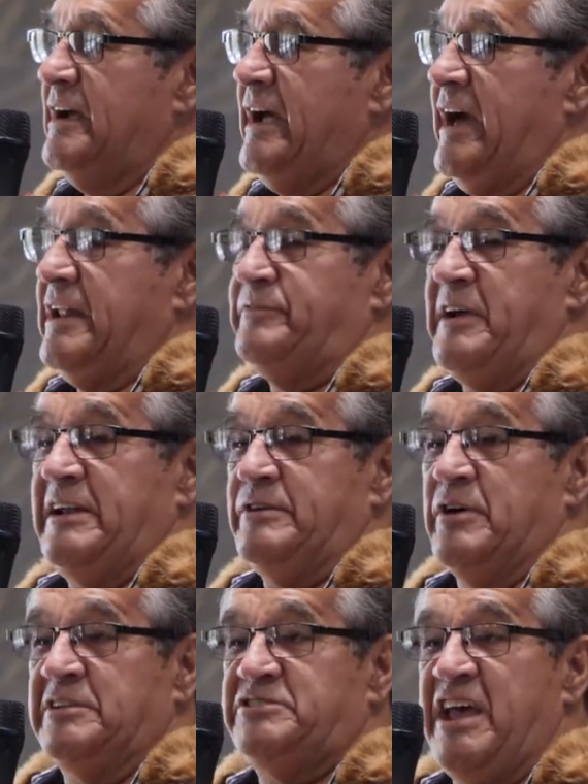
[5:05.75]
And if
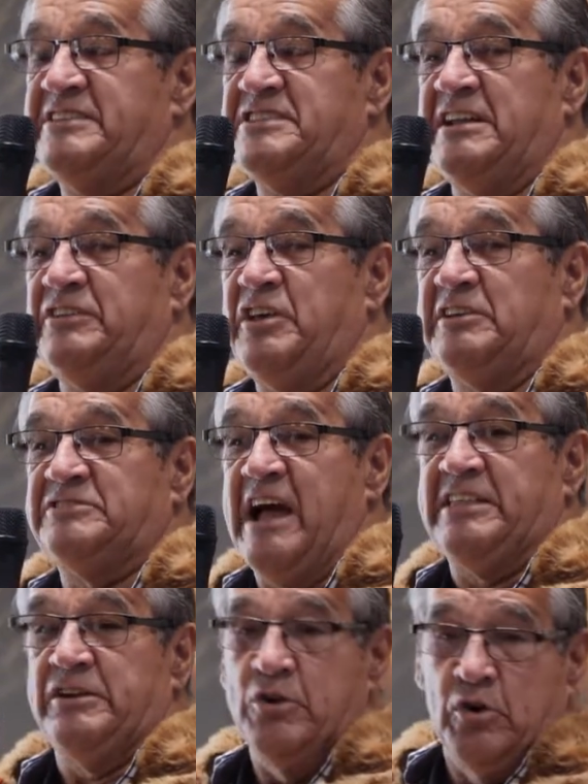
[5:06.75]
anyone says anything, say
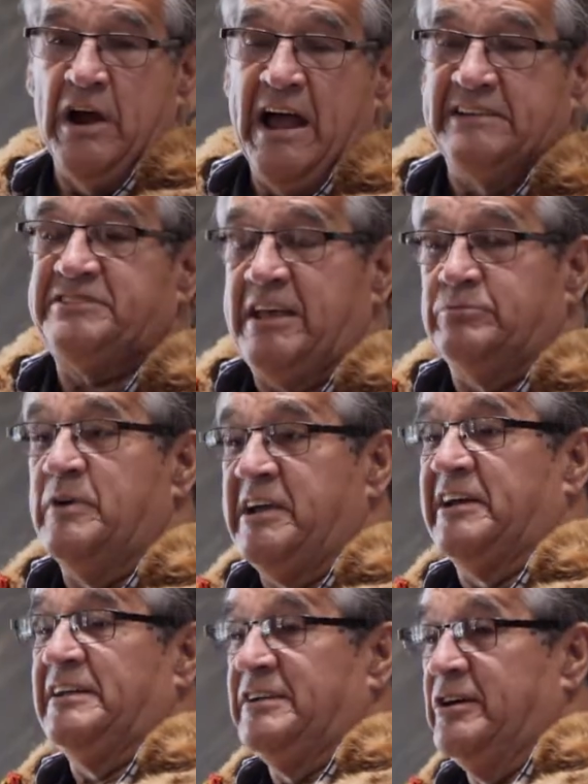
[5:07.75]
the Noongar said we
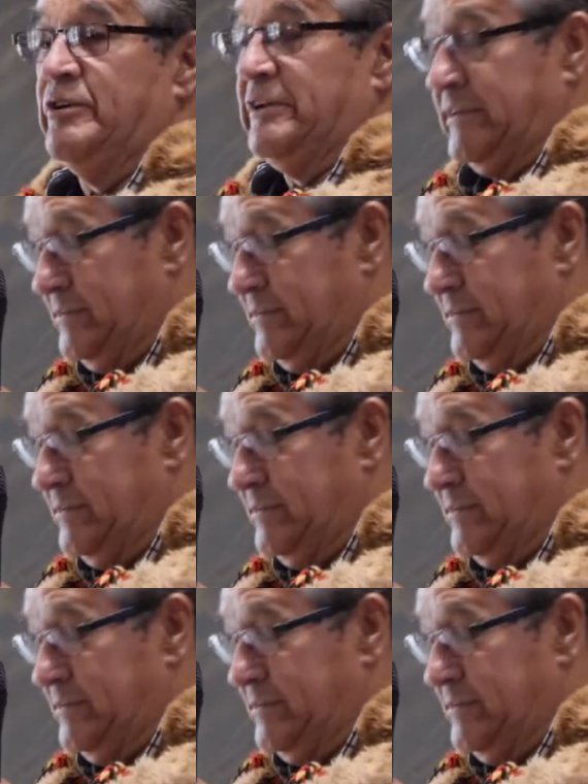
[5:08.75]
can do it.